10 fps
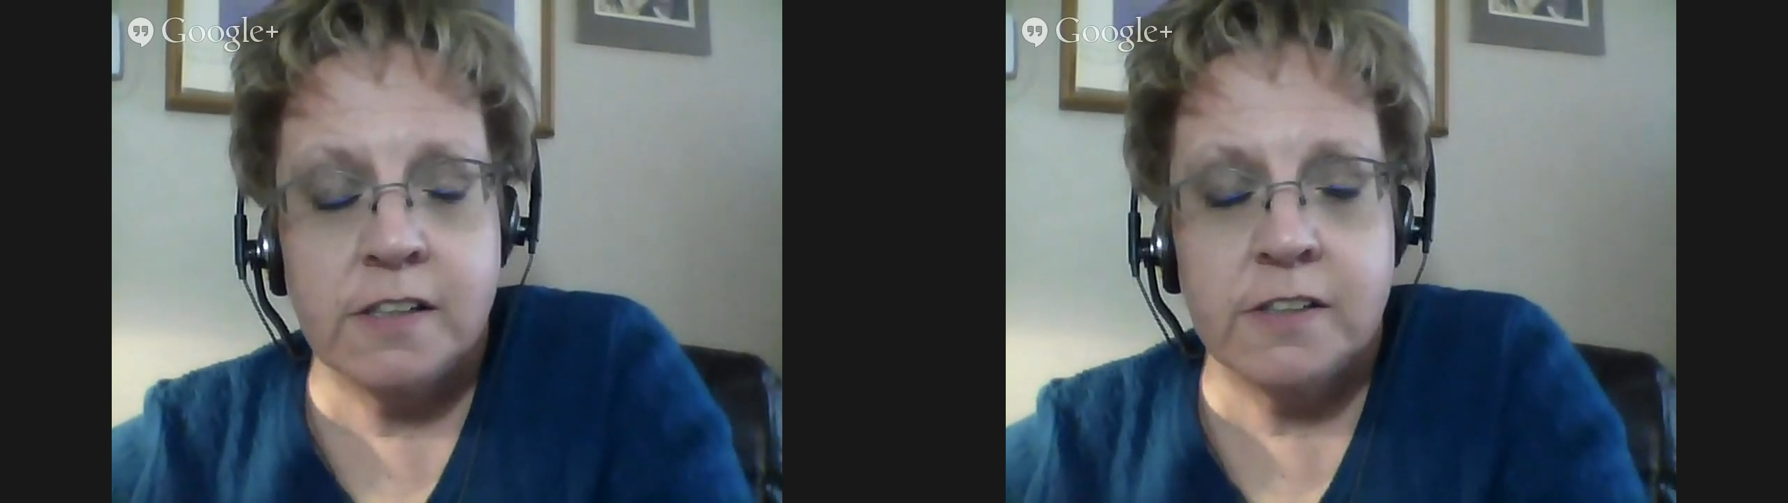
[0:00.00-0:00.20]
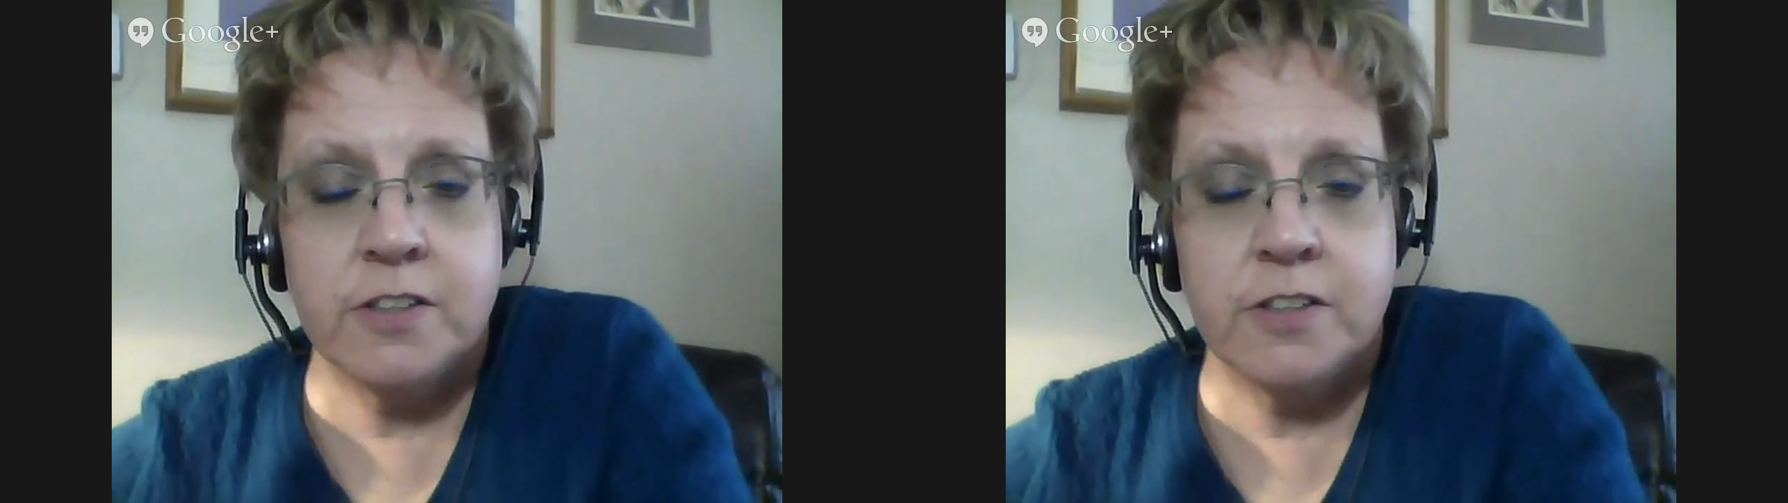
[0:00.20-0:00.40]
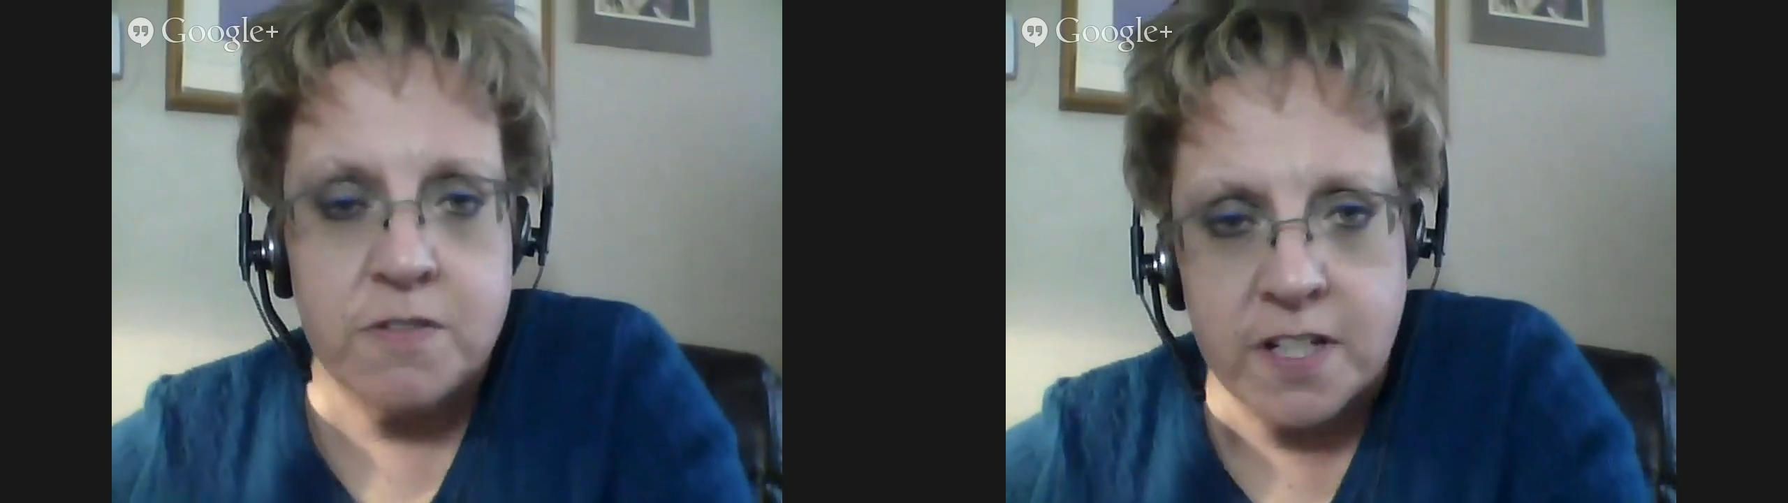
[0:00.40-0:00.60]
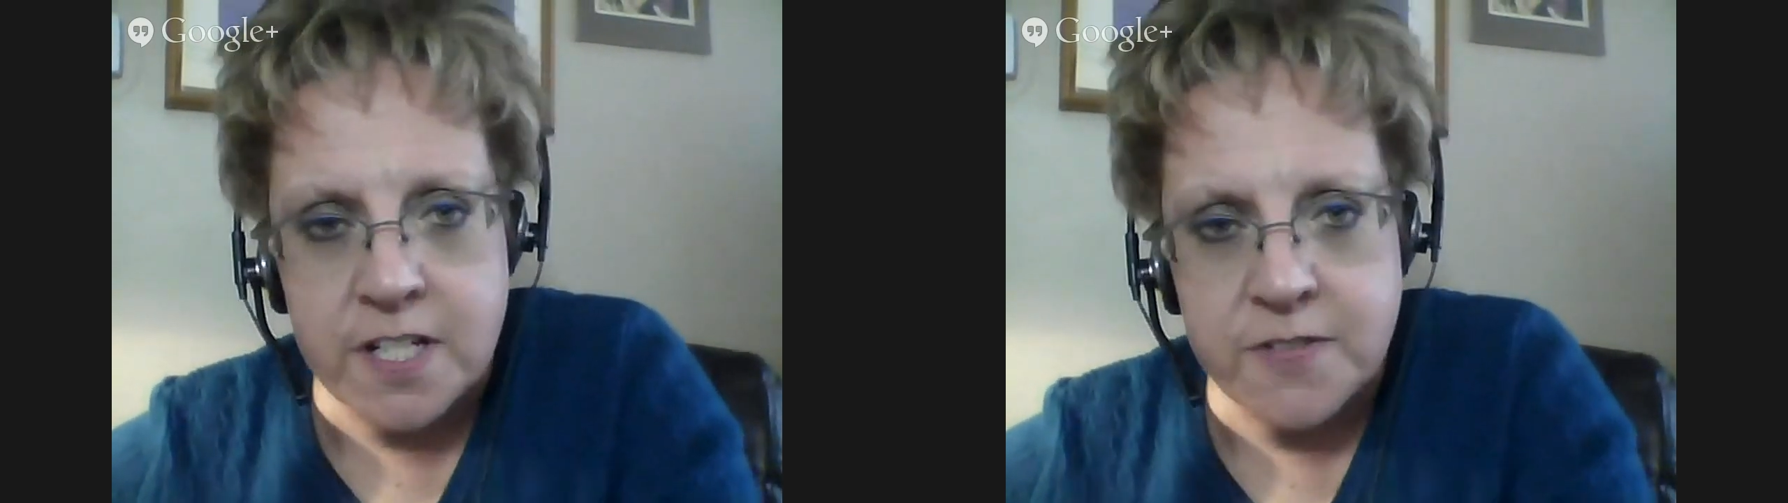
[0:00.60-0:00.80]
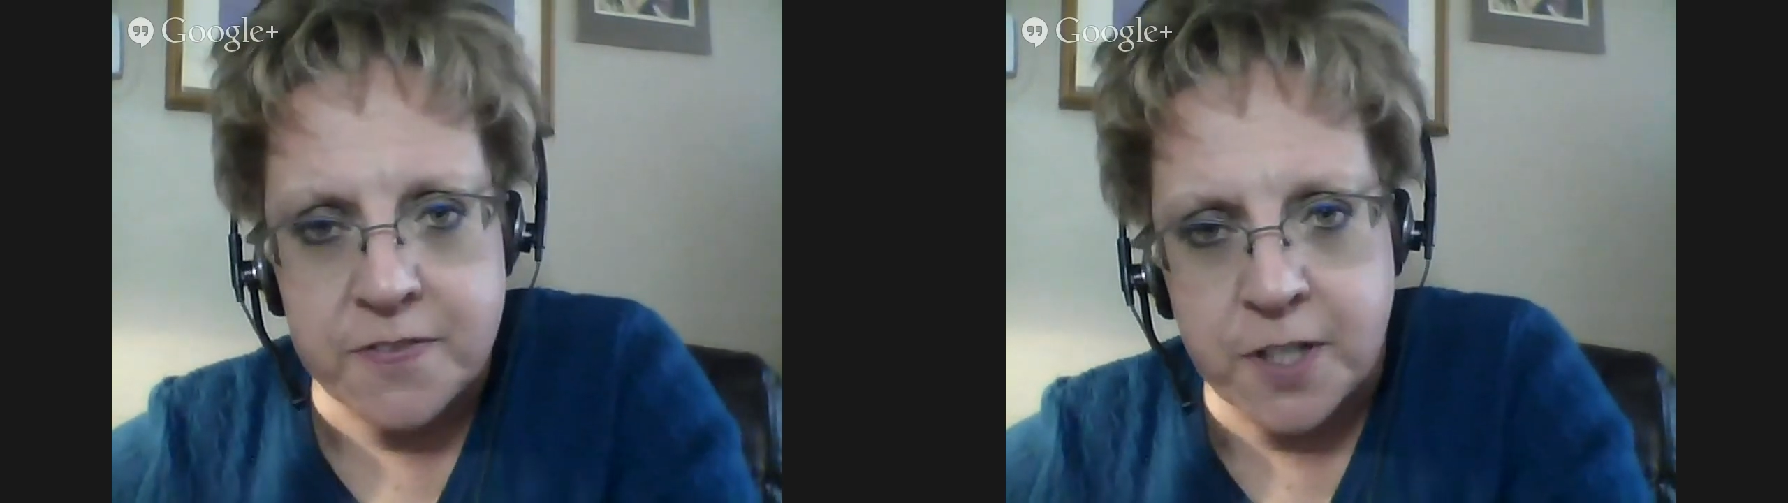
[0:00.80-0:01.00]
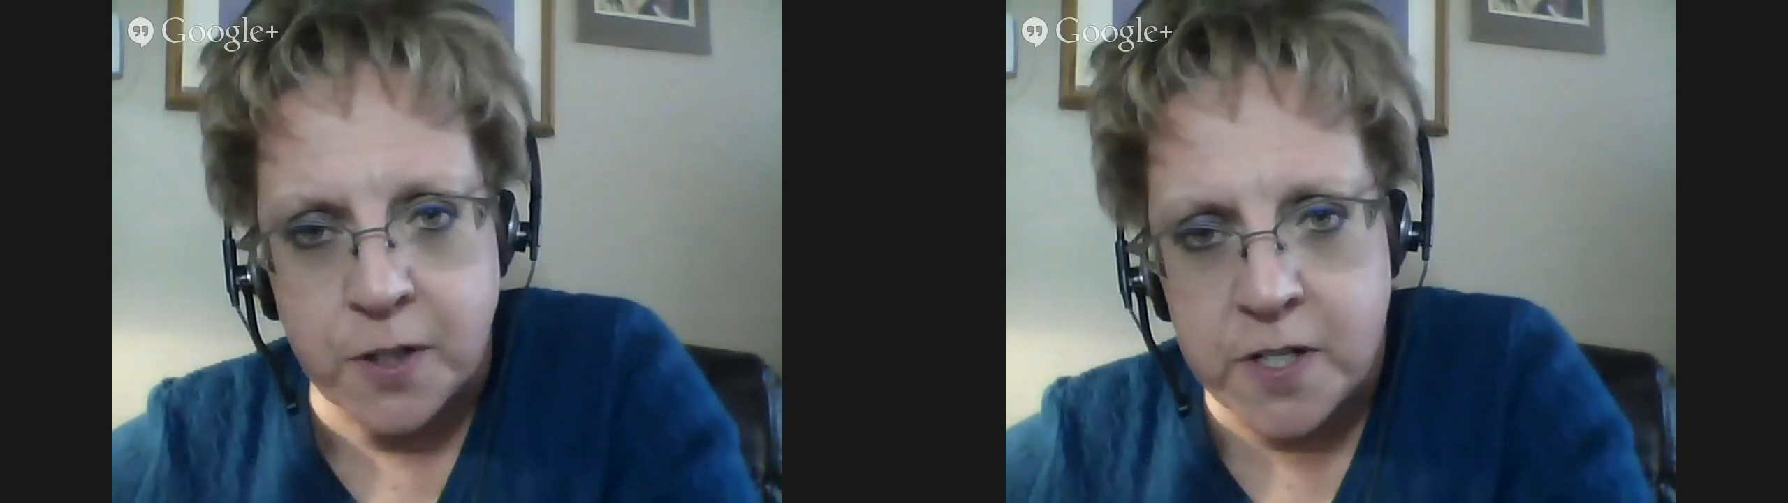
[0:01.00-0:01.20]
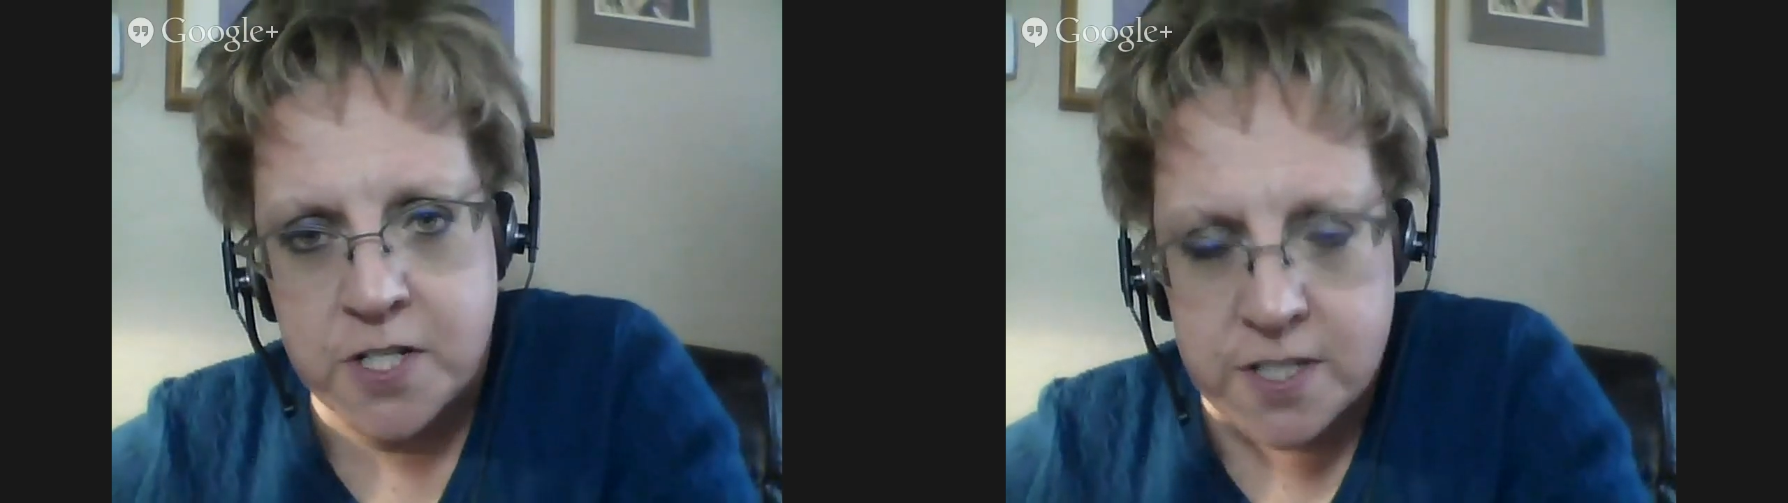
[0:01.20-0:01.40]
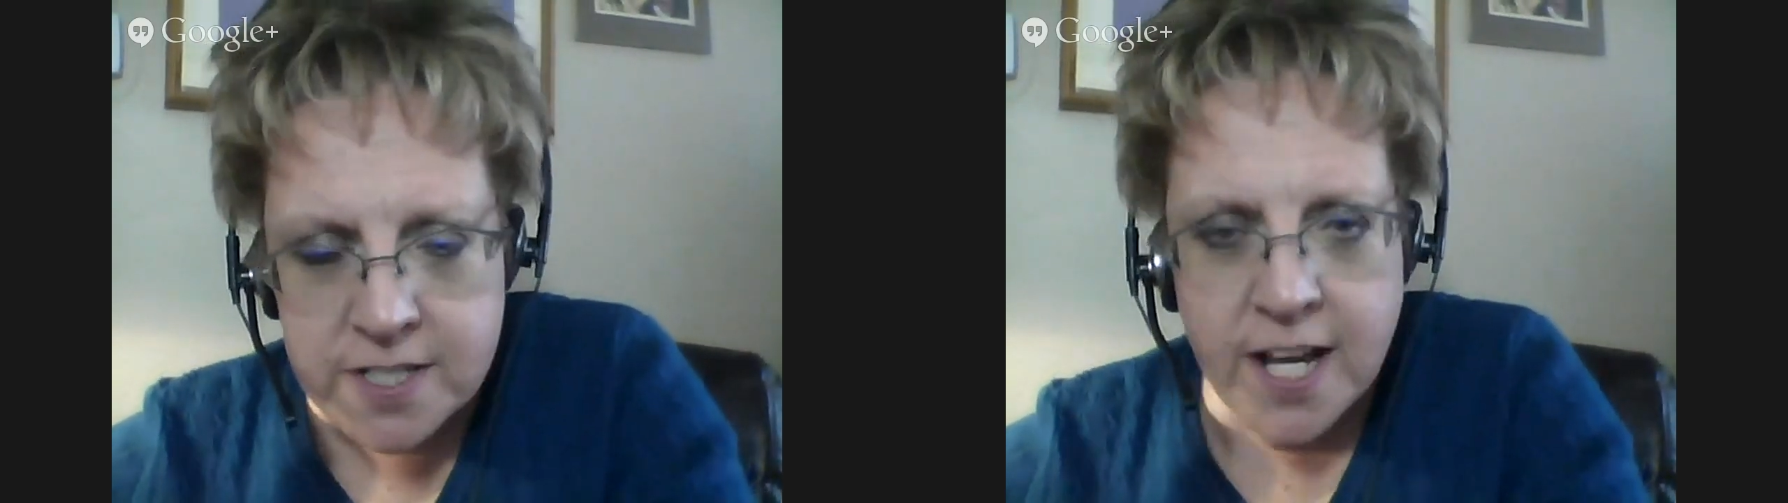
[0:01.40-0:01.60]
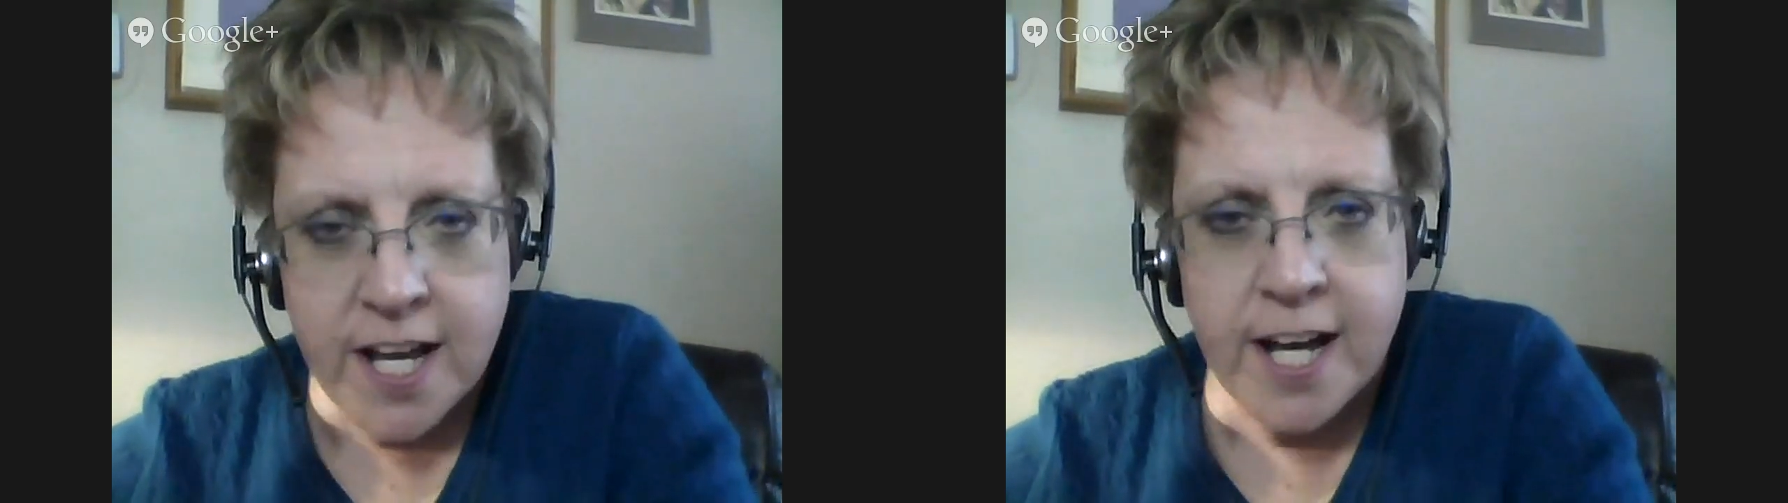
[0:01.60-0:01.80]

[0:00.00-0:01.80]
Don't send us 50 questions,